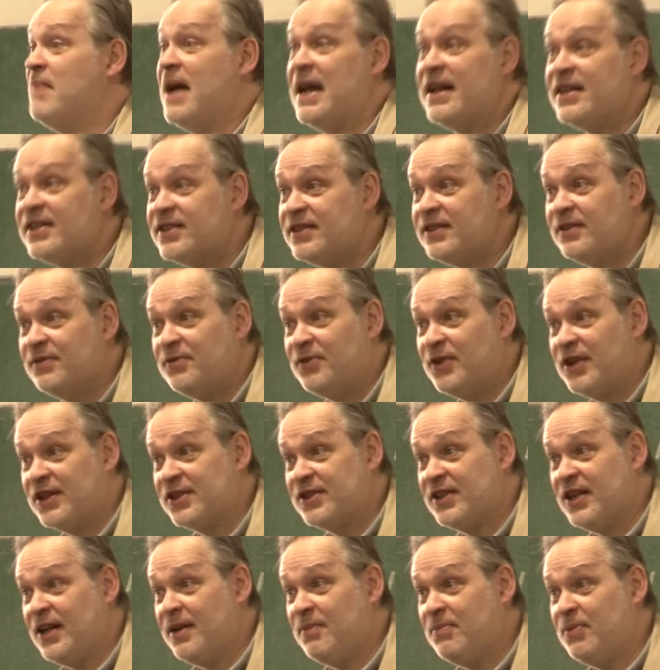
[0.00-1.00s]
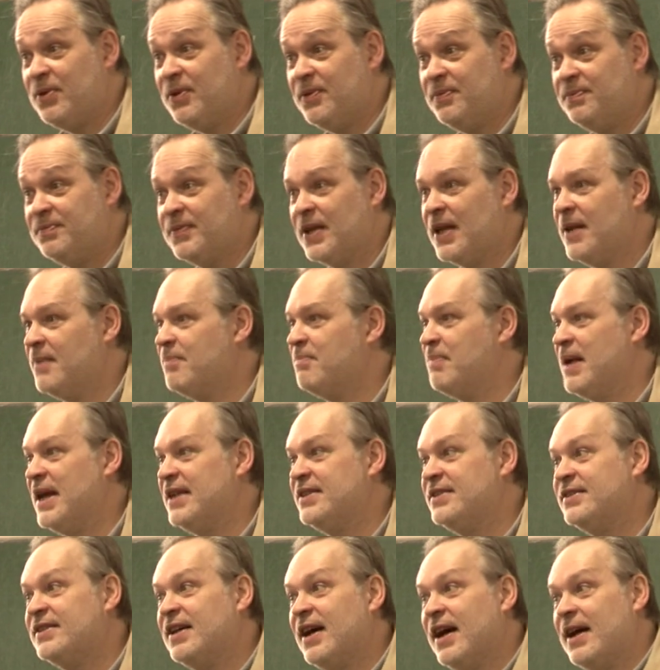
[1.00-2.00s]
medicine, for example,
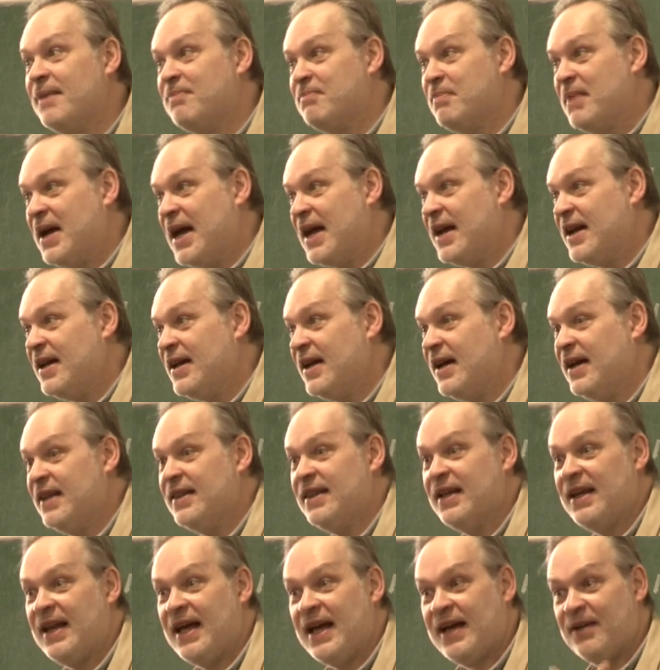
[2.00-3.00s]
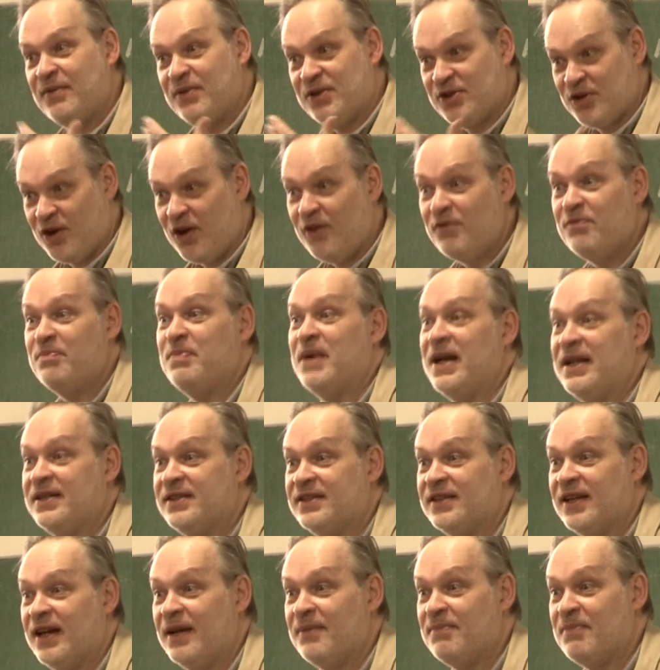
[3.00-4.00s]
bedside manner and the language of
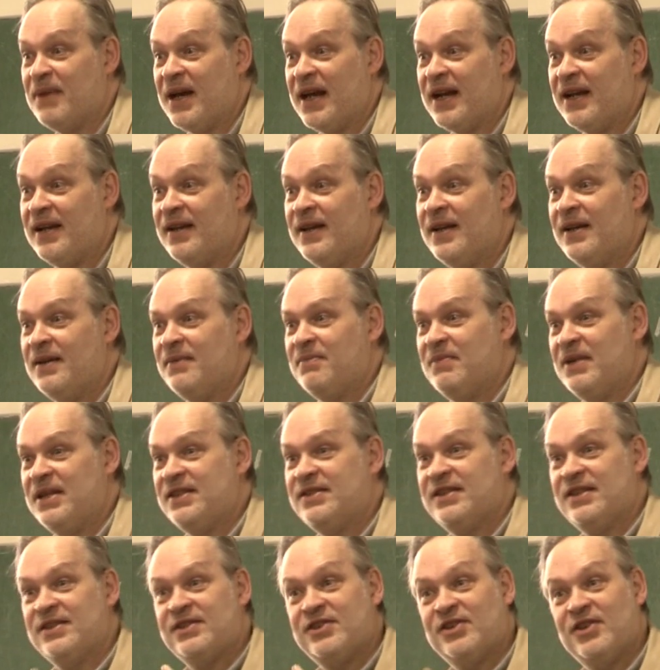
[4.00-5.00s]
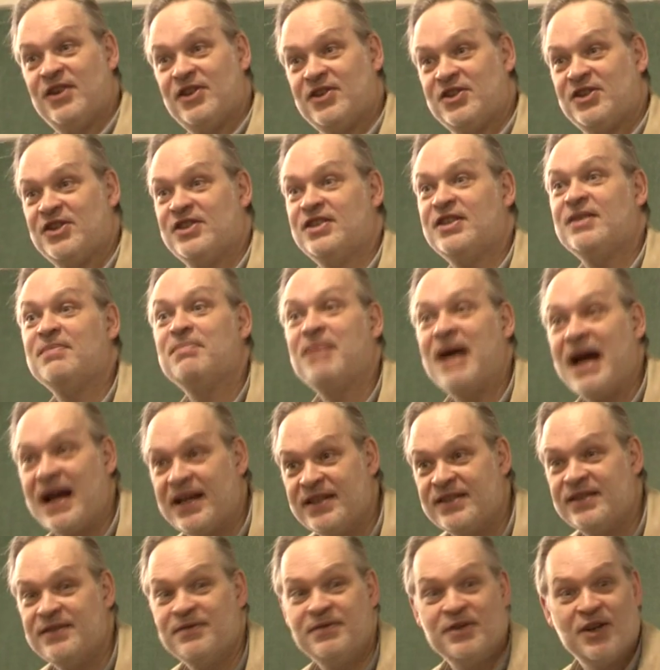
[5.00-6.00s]
bedside manner means it's not just a
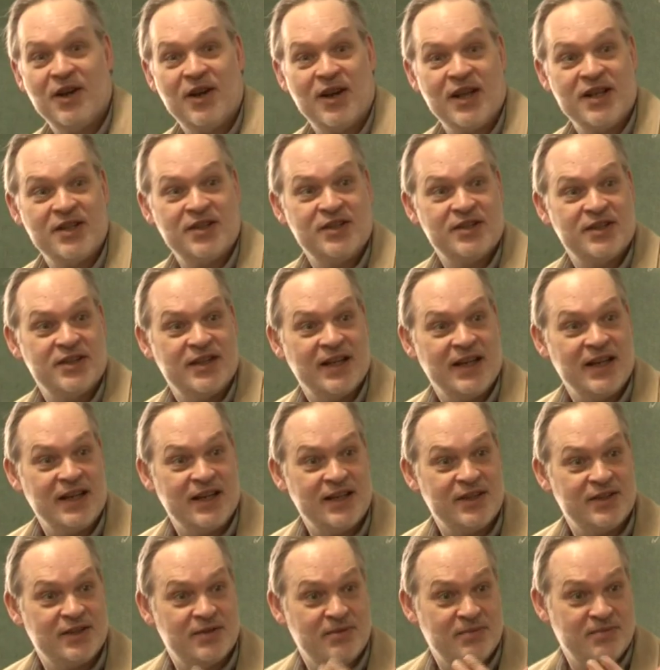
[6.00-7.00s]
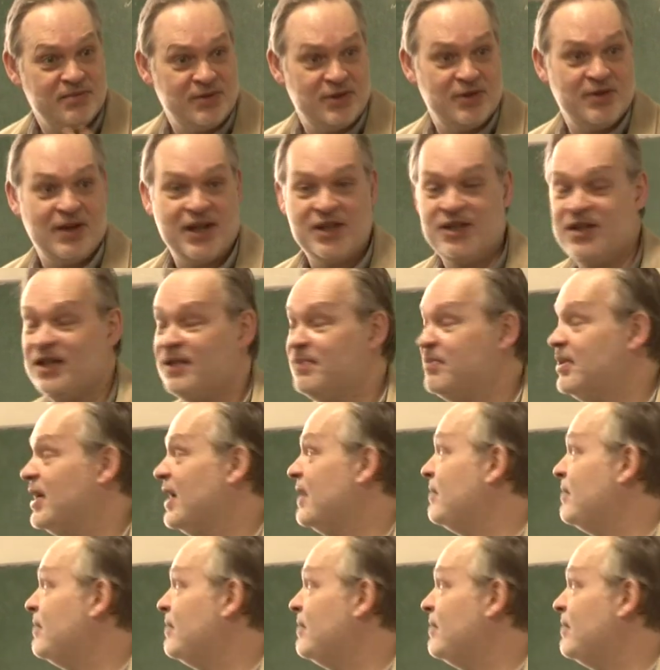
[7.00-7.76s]
passive knowledge. They need to actually